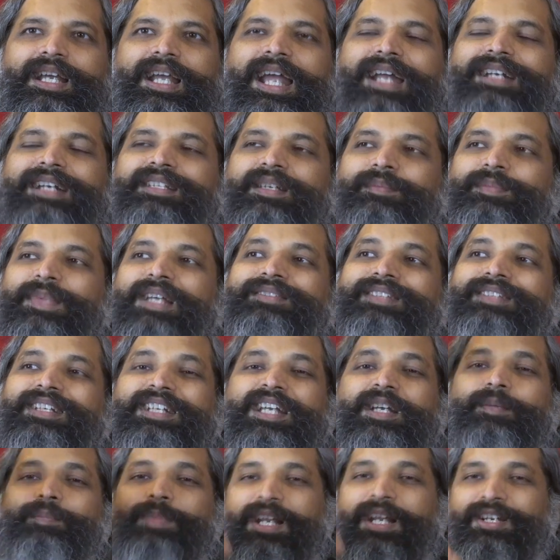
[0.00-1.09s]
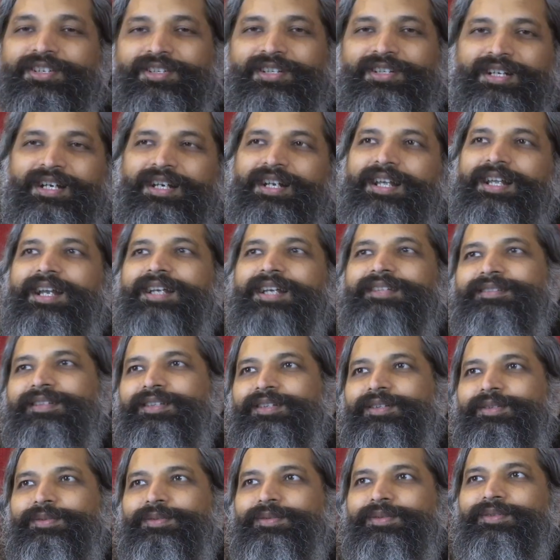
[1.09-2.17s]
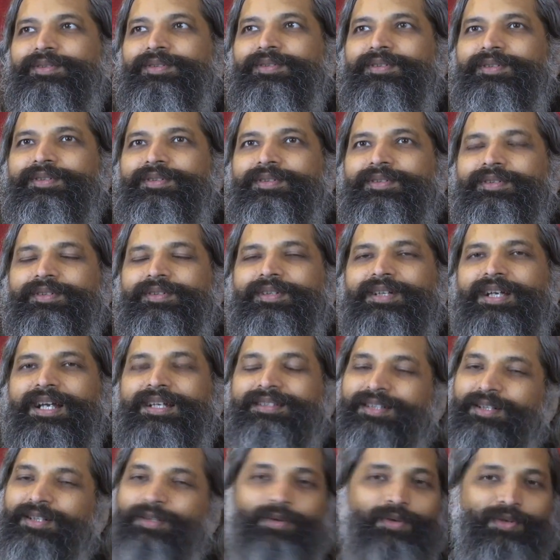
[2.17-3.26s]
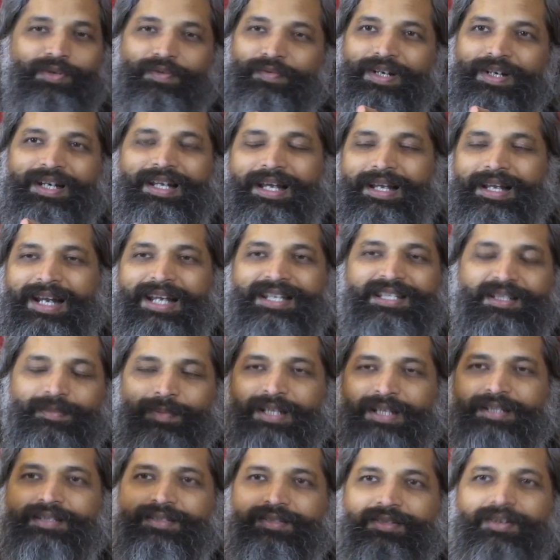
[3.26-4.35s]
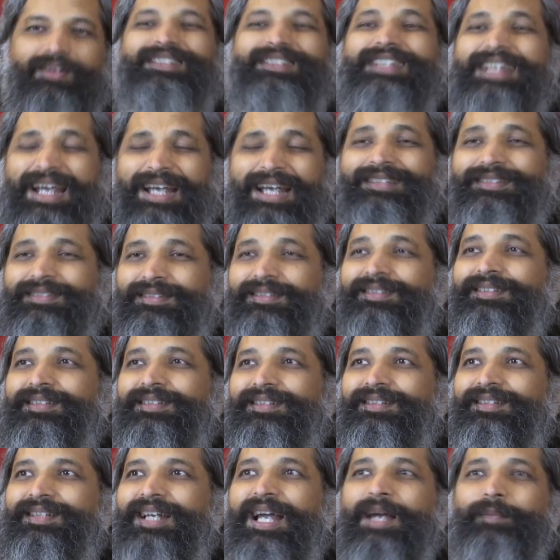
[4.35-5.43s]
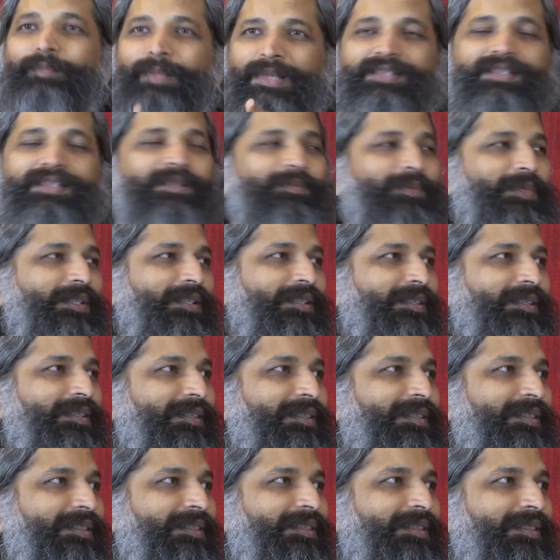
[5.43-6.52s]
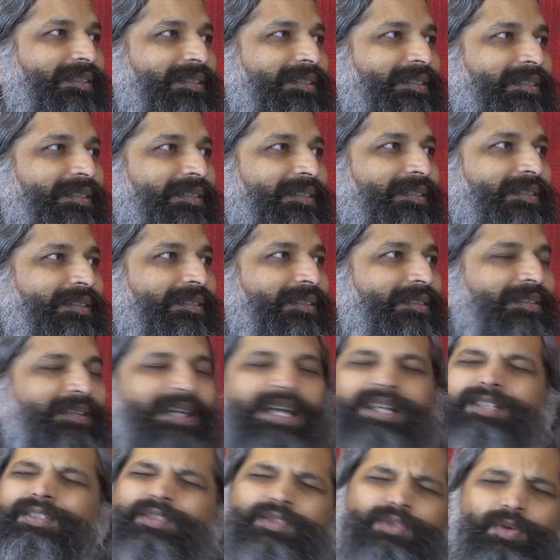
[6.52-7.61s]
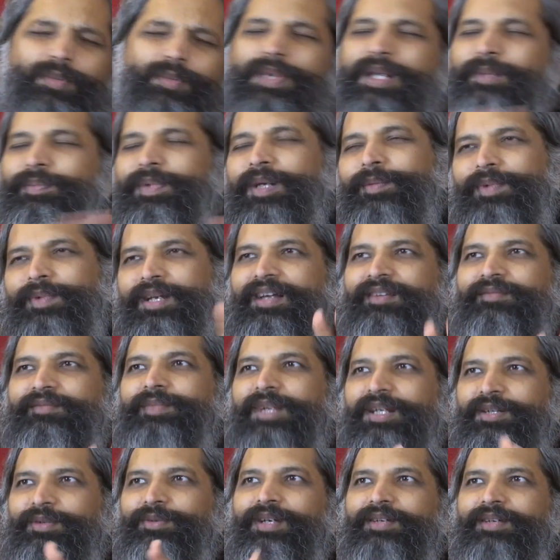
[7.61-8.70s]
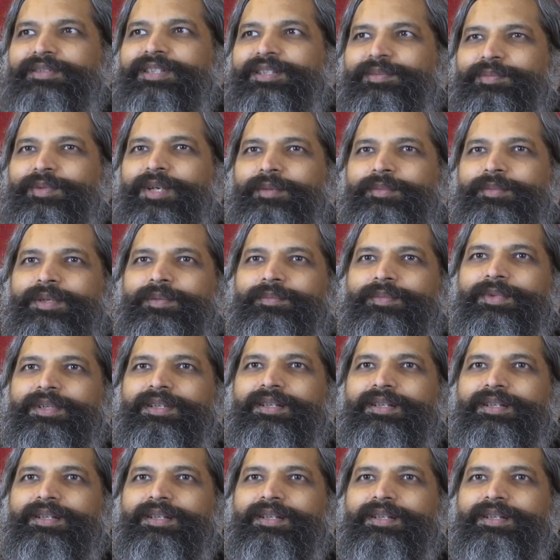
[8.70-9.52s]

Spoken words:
And sometimes they take pleasure in harassing you. I say, don't you feel harassed by these thoughts? Yes, I'm miserable. So many people I've met who have this problem.